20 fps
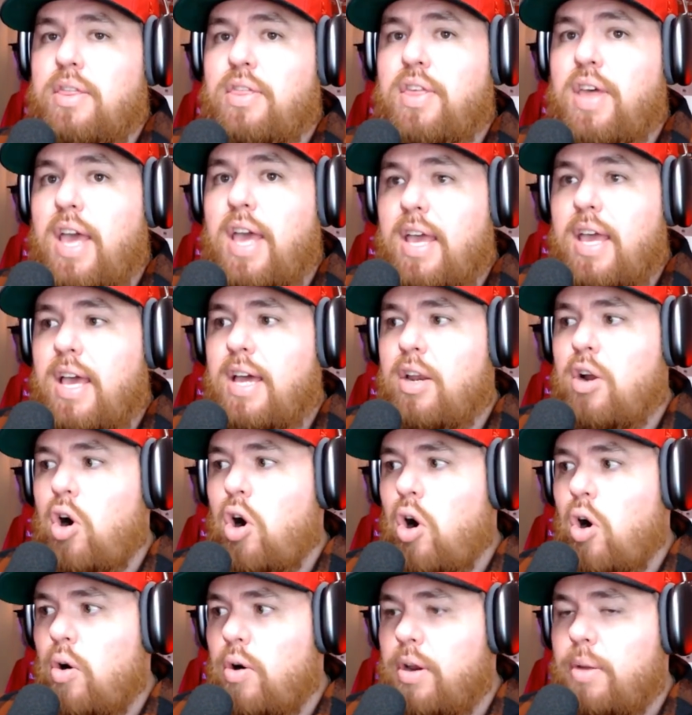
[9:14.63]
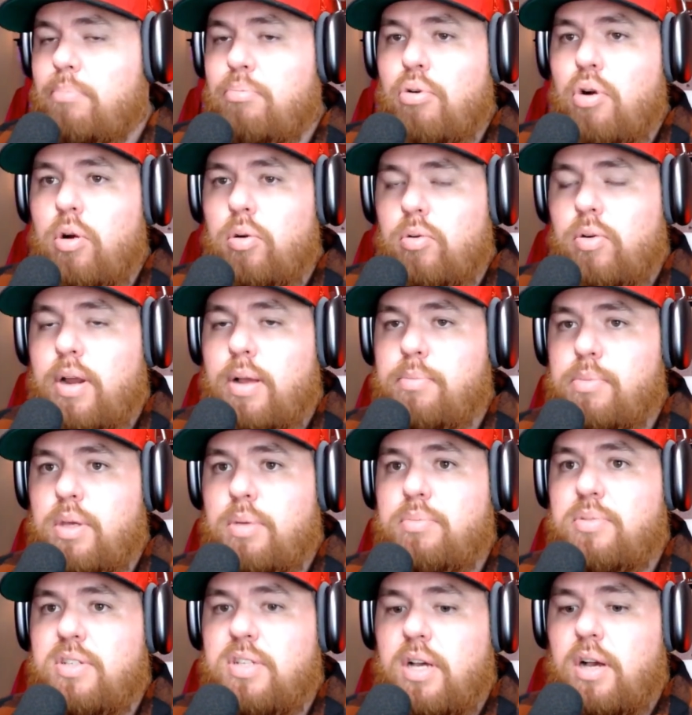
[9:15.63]
they had already programmed
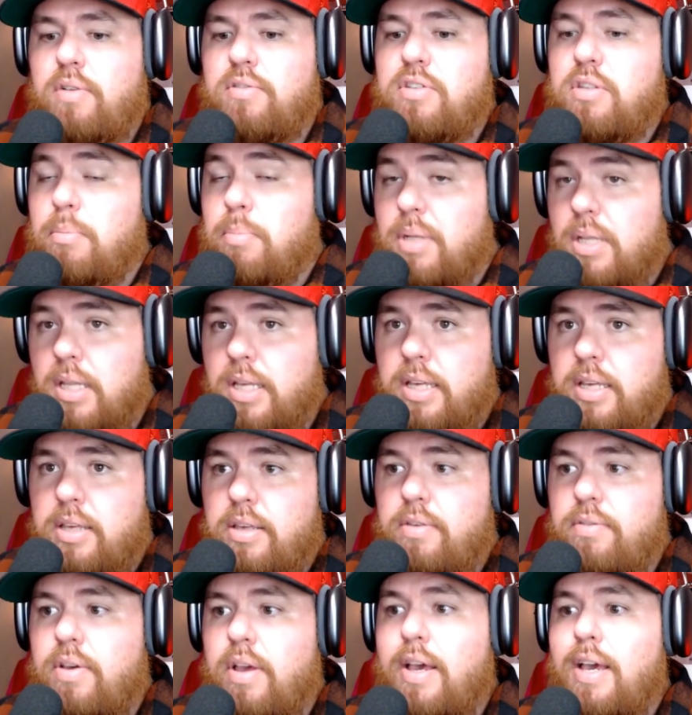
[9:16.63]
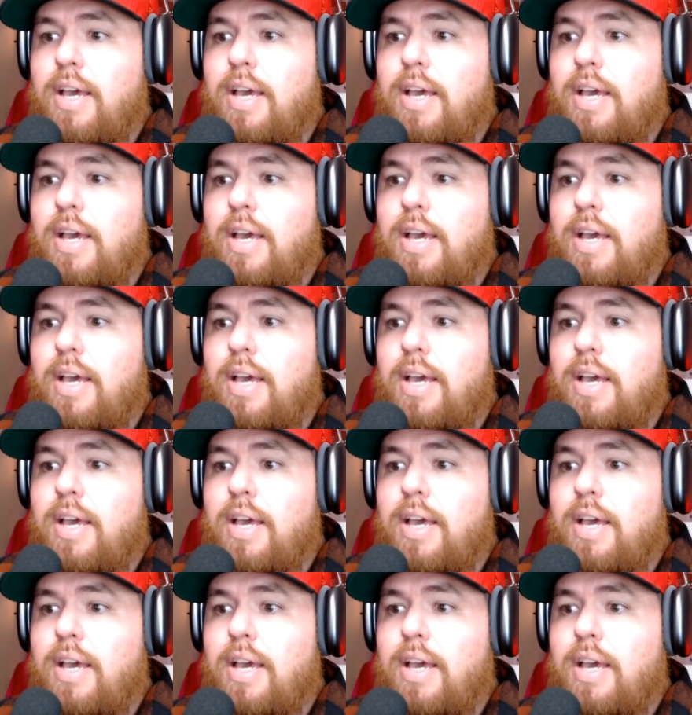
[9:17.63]
themselves to believe